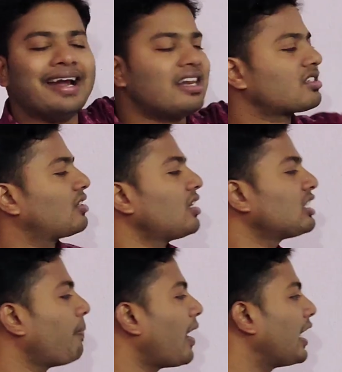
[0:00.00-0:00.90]
it is
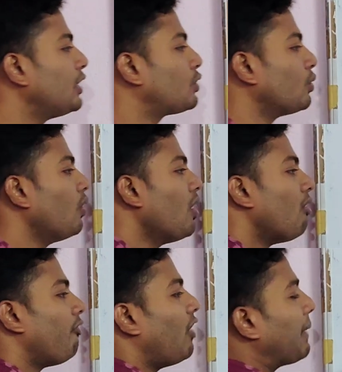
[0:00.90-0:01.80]
classified into
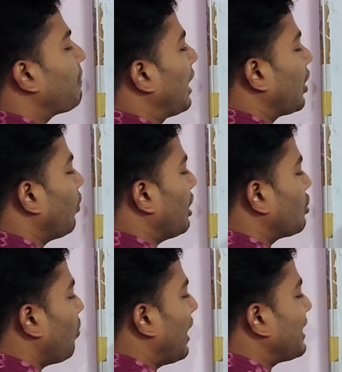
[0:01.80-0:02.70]
5
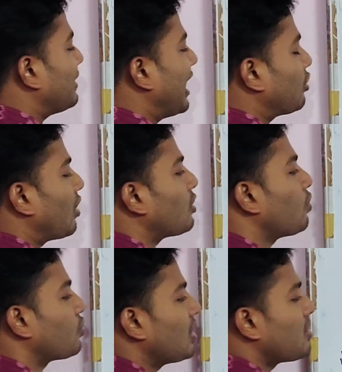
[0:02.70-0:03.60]
categories. One is natural
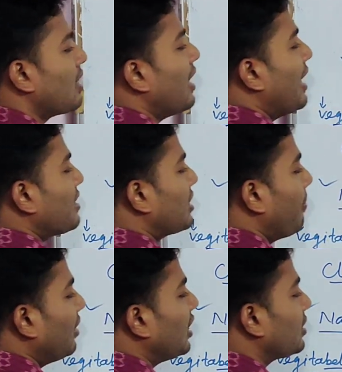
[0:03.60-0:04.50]
sources,
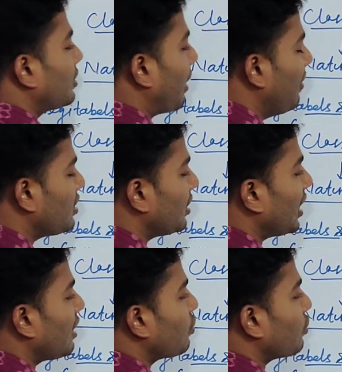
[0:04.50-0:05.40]

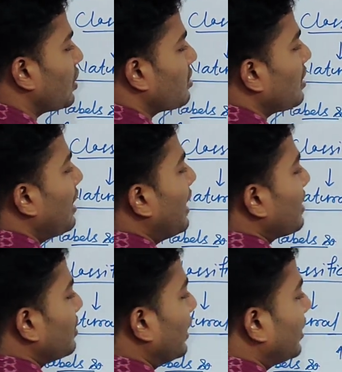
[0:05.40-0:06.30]
semi-synthetic sources,
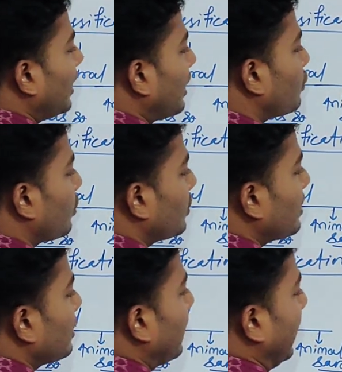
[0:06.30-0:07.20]
synthetic
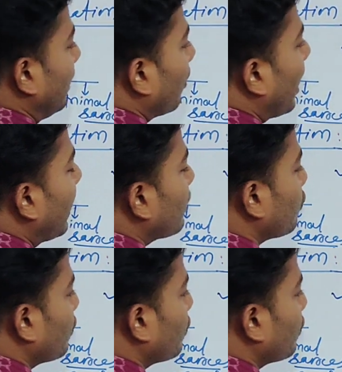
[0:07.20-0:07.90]
sources, inorganic